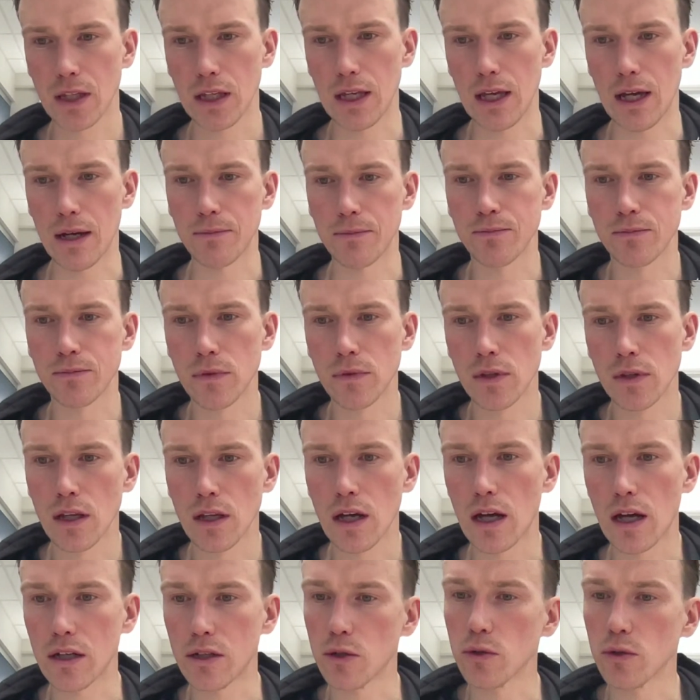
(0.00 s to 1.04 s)
yeah,
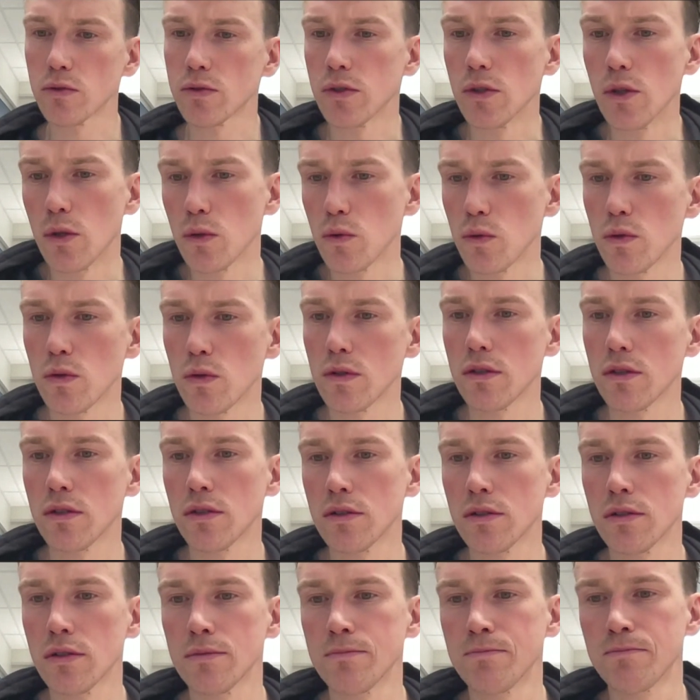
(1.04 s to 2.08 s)
I don't
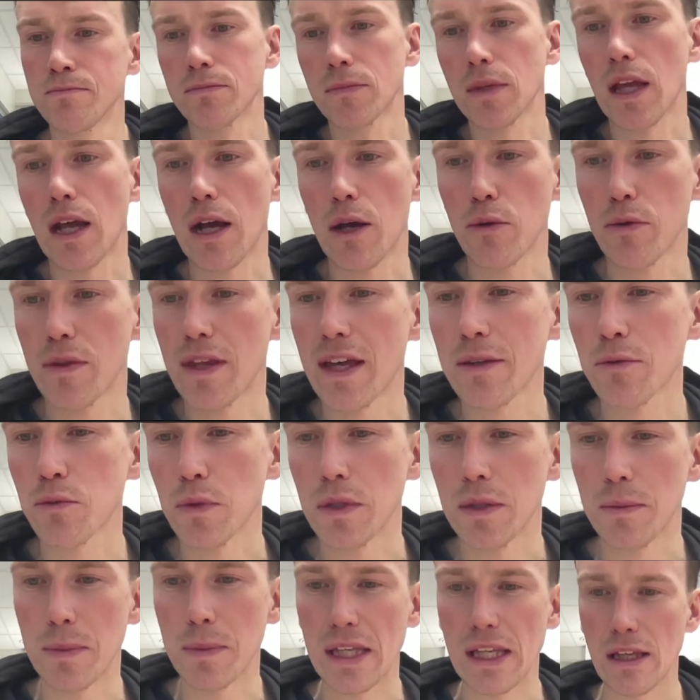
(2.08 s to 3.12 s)
know how that
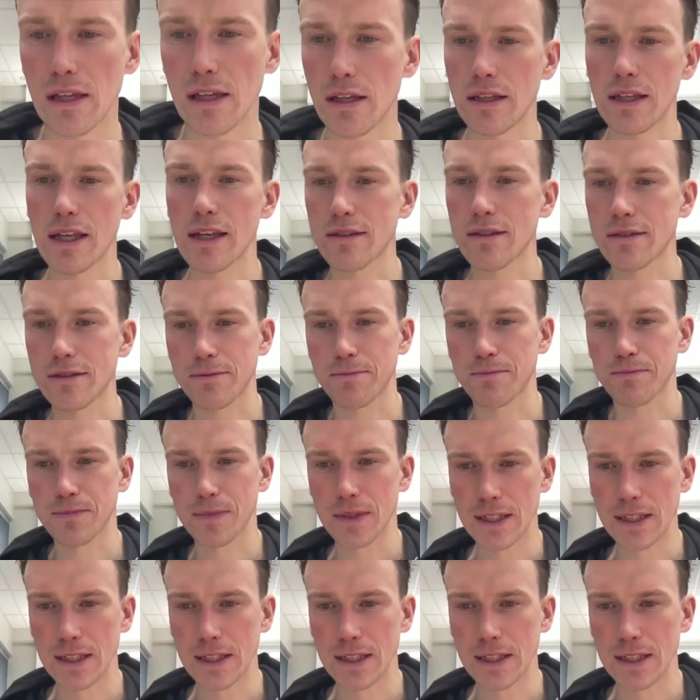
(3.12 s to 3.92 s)
will be yet.